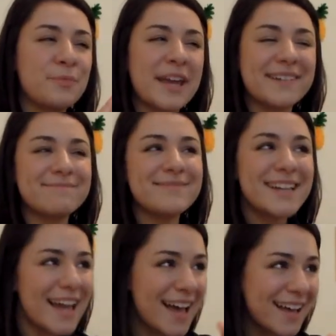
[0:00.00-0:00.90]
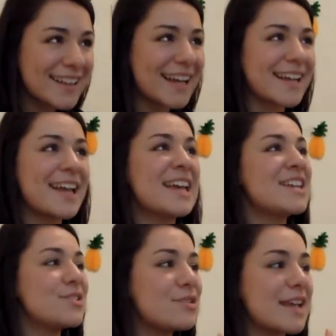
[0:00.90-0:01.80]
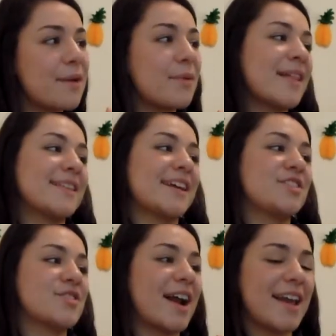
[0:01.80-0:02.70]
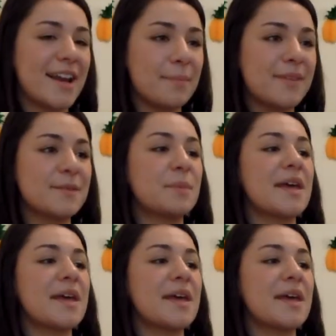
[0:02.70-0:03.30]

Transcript: like, nah, like, Tuesday, well, let's, like, try to hit up this